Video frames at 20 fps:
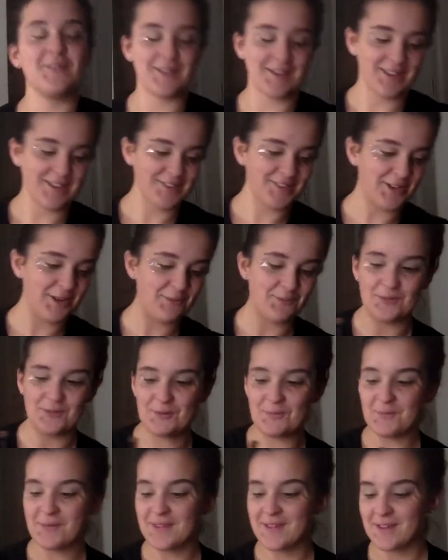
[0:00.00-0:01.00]
Okay, that's
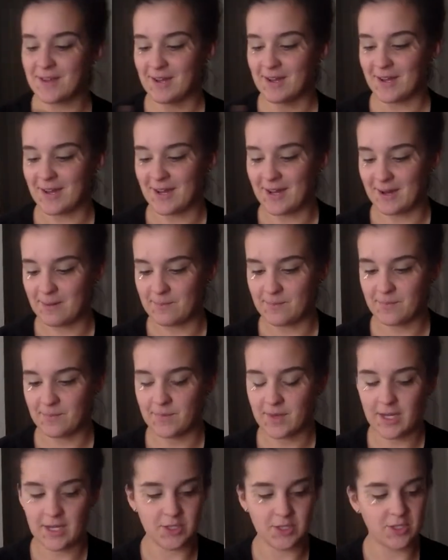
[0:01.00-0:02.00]
helpful.
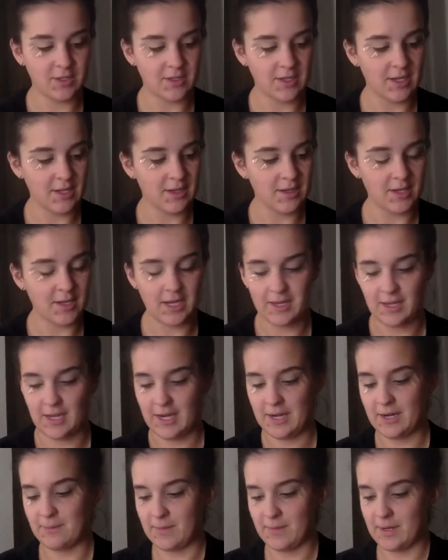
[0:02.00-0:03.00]
Actually, I
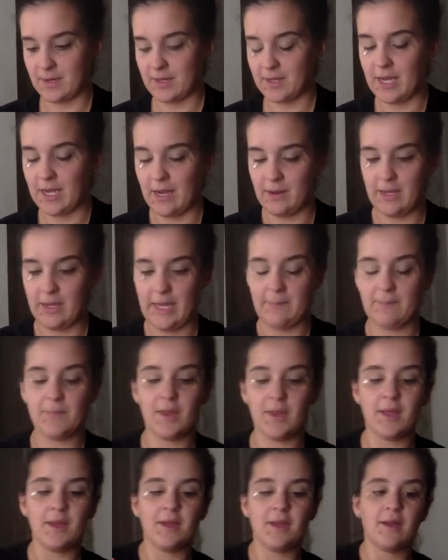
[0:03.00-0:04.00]
lied. I'm not. Yeah.
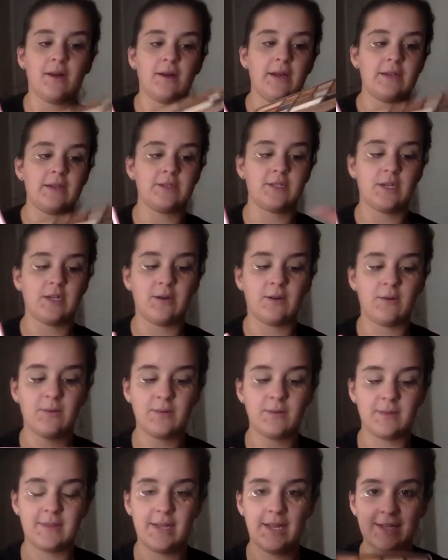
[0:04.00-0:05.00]
Okay,
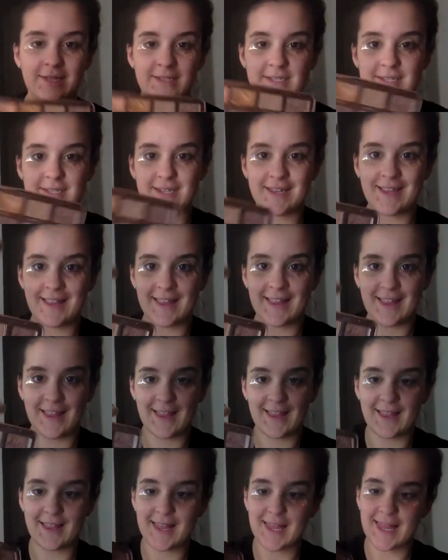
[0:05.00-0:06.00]
so it's
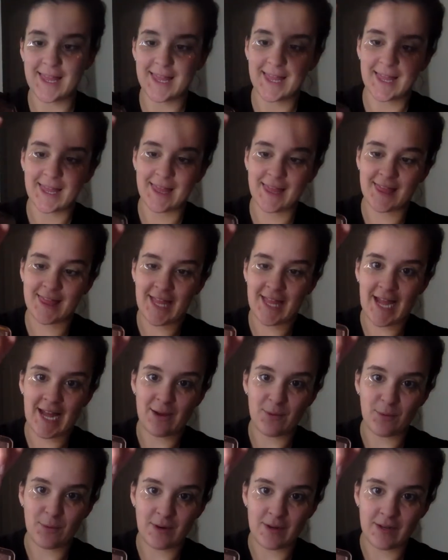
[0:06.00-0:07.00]

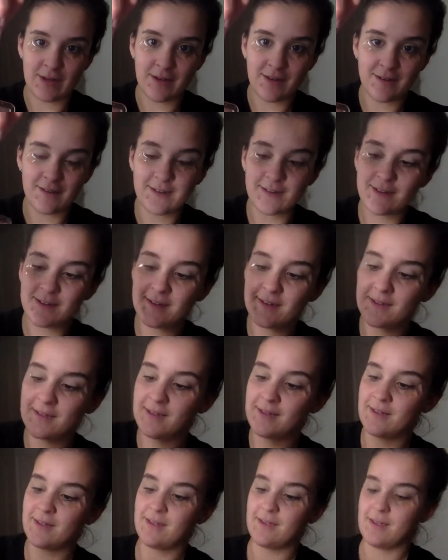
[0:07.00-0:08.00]
that one,
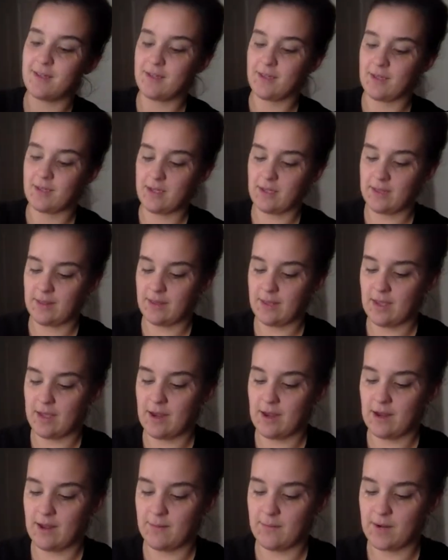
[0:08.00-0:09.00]
and
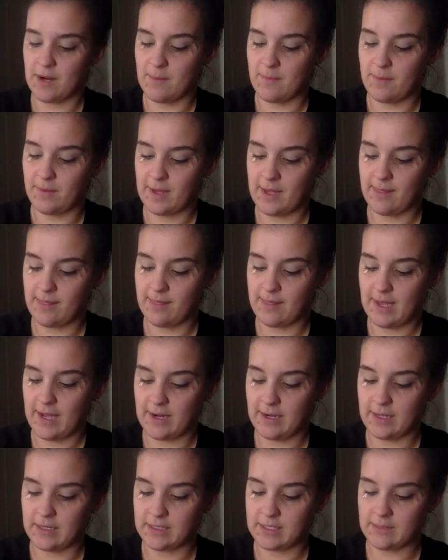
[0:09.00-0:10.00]
then I'm gonna blend
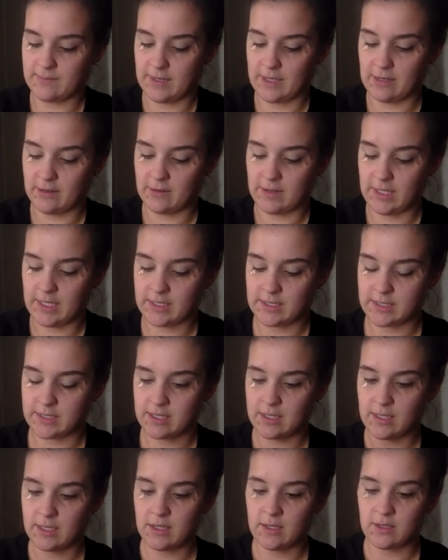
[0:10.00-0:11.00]
that into my
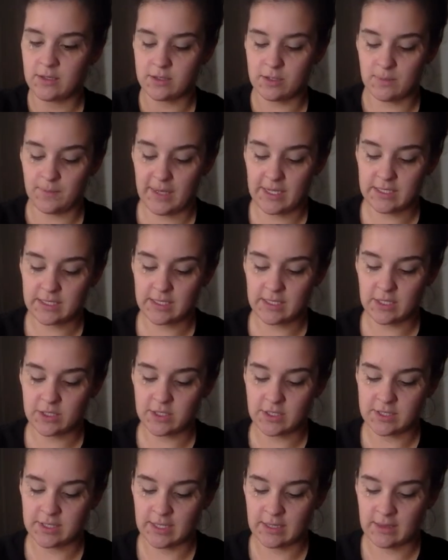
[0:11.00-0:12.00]
crease. So basically,
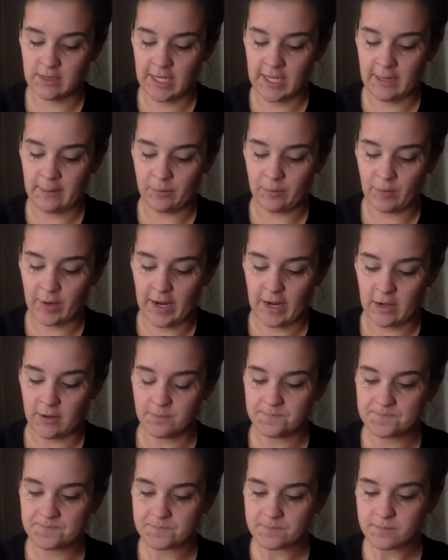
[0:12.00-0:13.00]
just a light
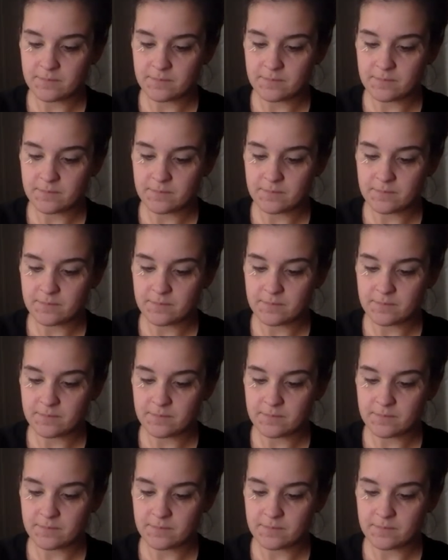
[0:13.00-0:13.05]
brown.